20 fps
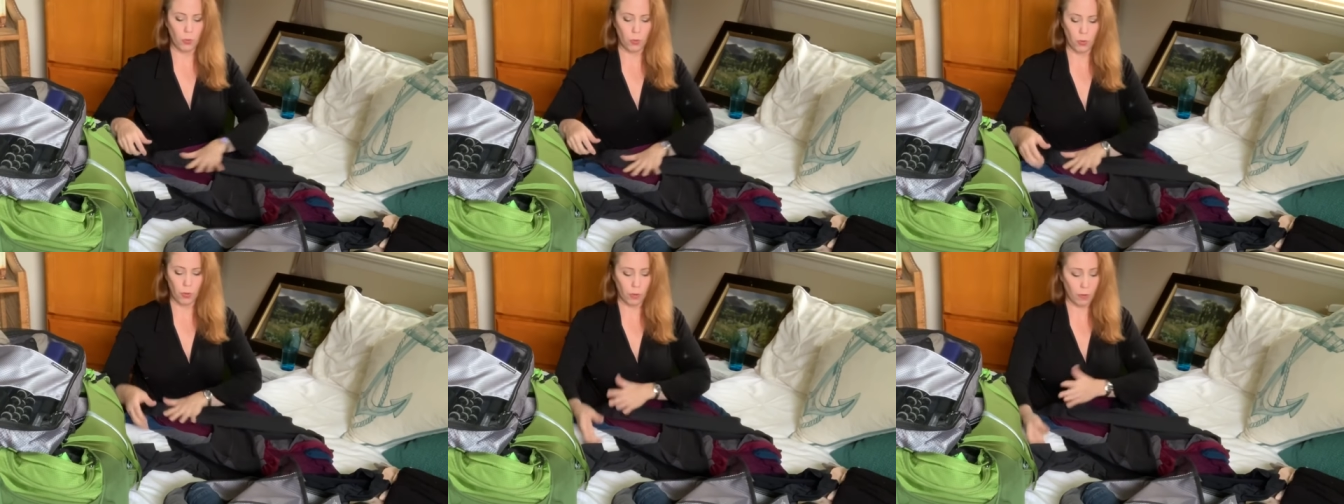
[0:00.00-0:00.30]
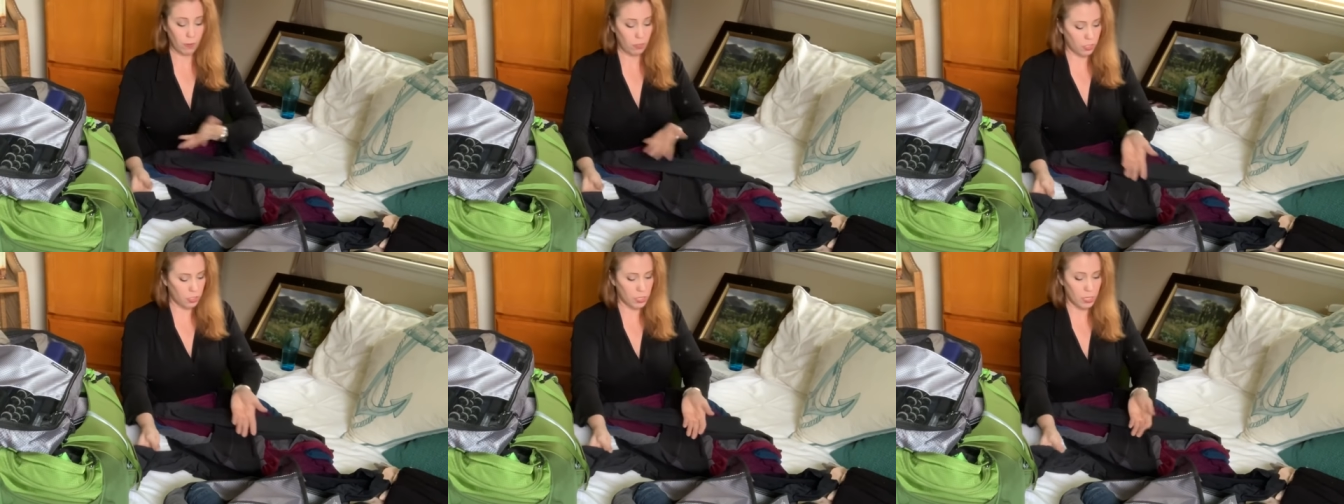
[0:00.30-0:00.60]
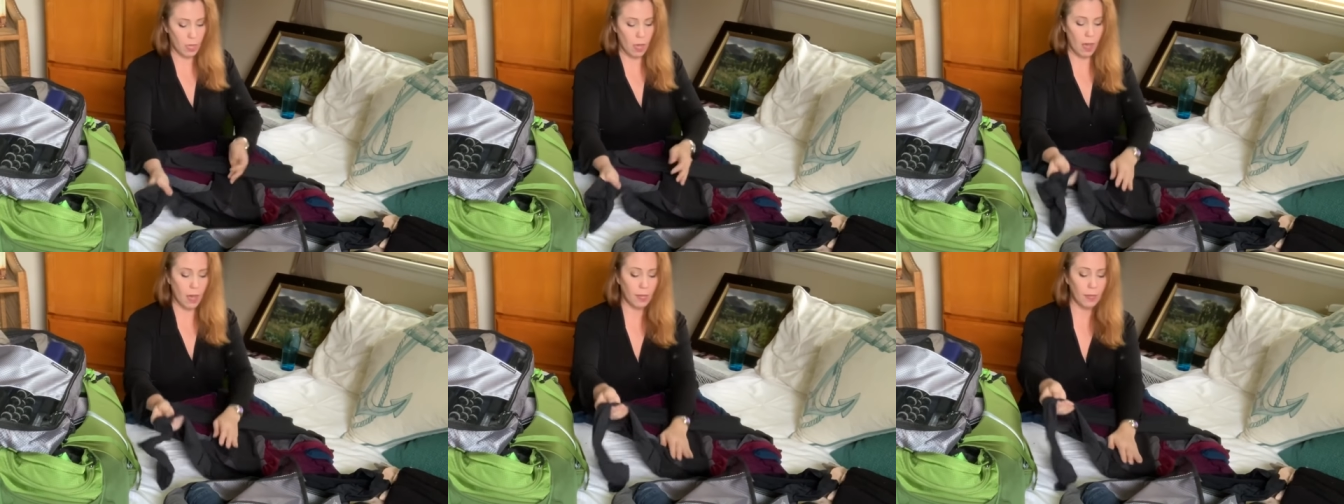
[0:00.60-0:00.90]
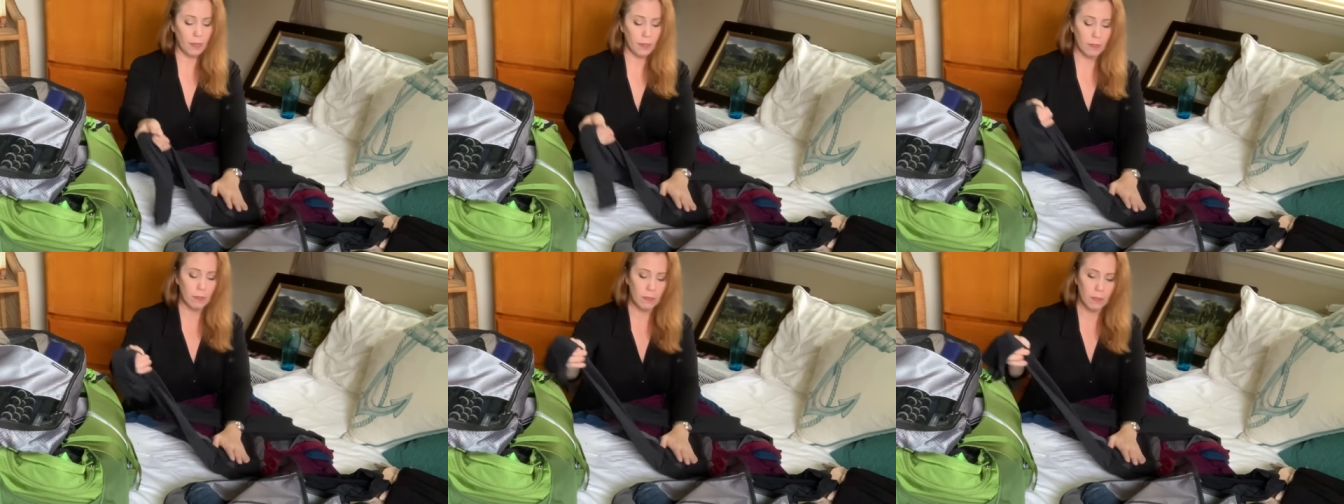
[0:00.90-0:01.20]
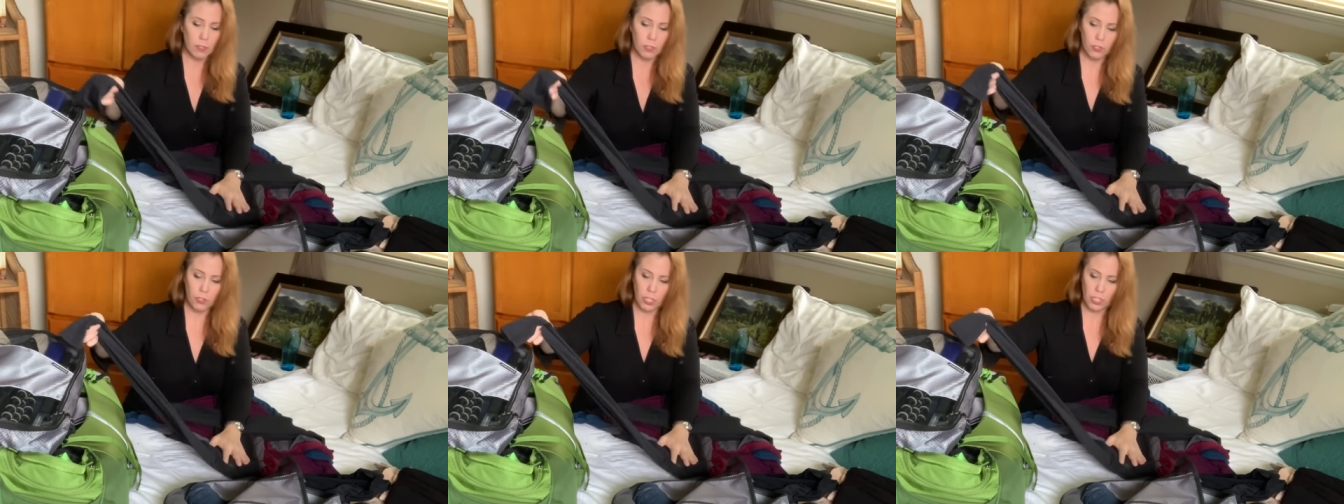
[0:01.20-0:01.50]
or just
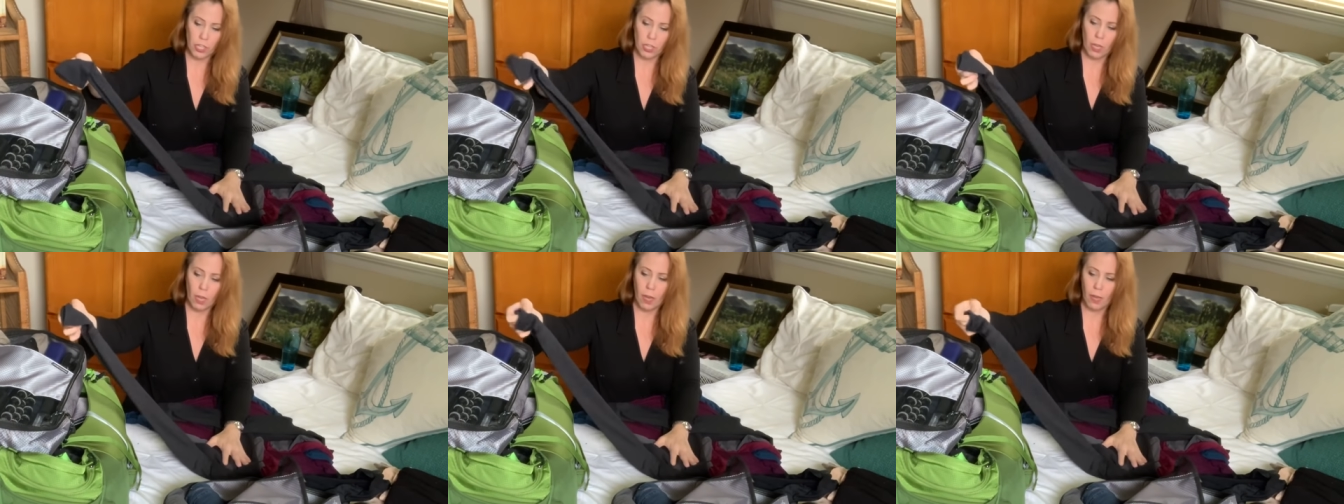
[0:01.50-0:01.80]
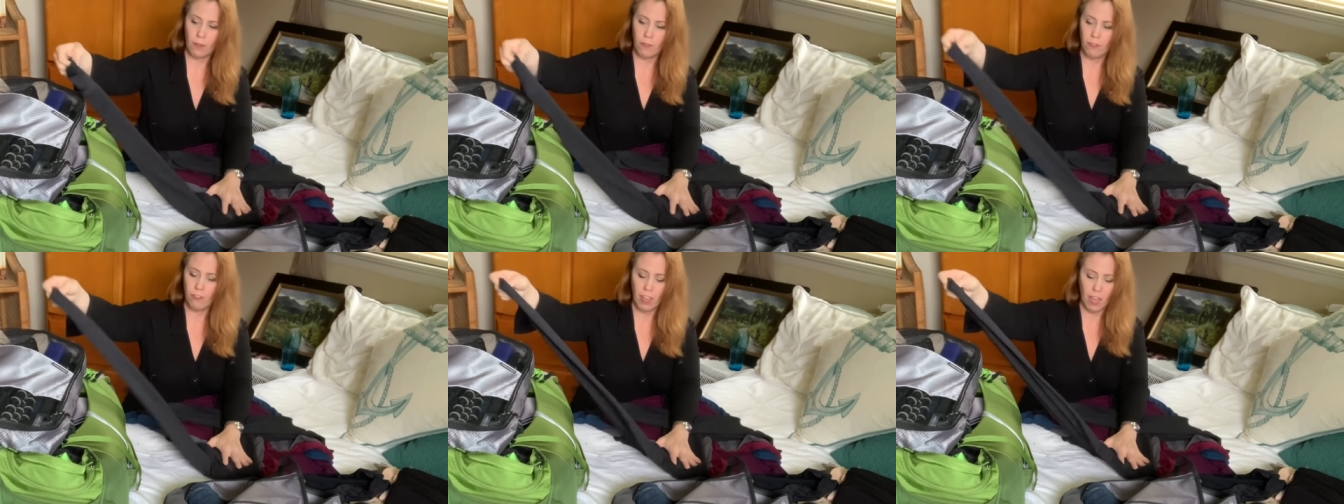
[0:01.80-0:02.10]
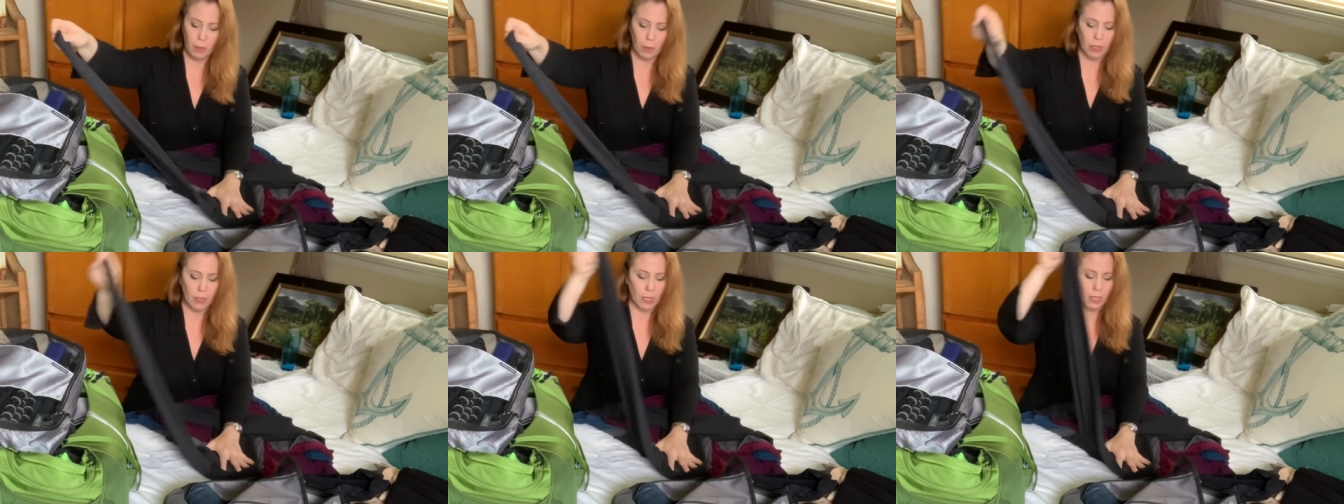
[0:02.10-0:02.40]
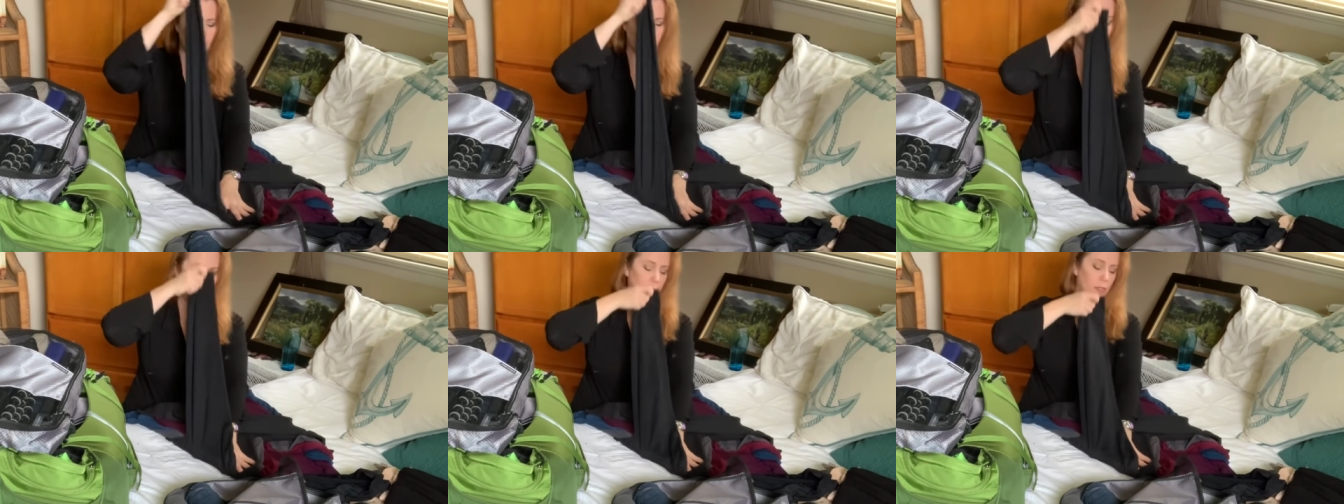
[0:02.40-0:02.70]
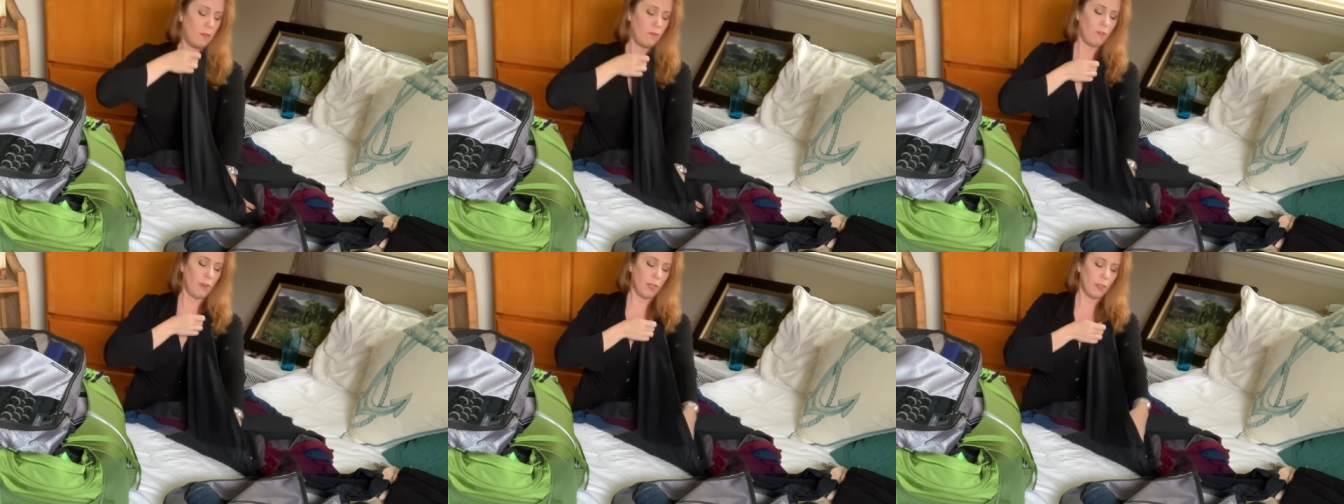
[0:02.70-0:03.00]
cotton, stretchy cotton fabric that
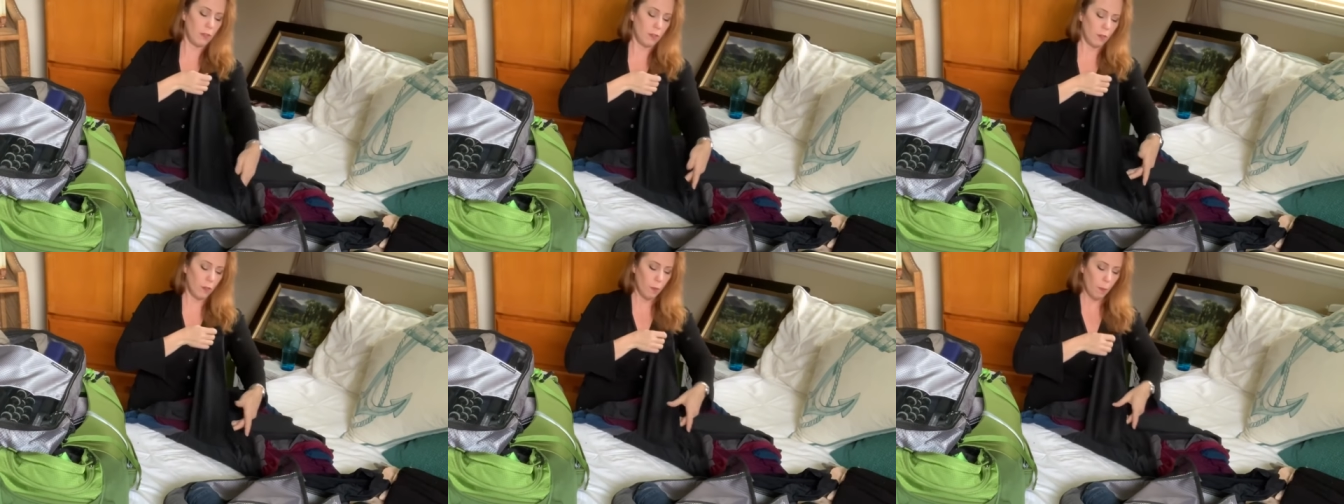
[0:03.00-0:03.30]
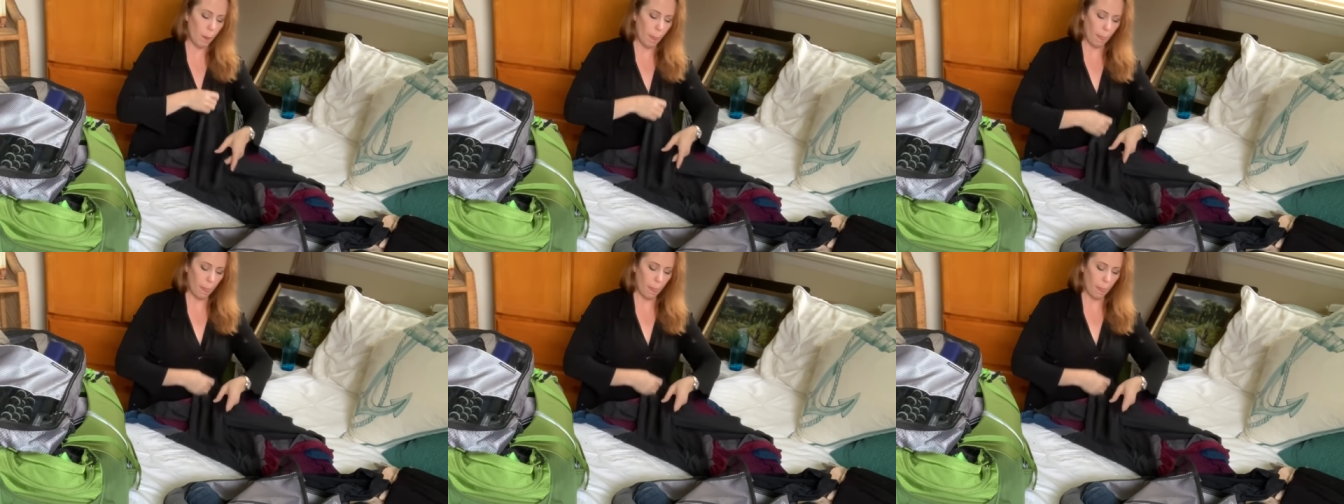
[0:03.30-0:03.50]
doesn't wrinkle.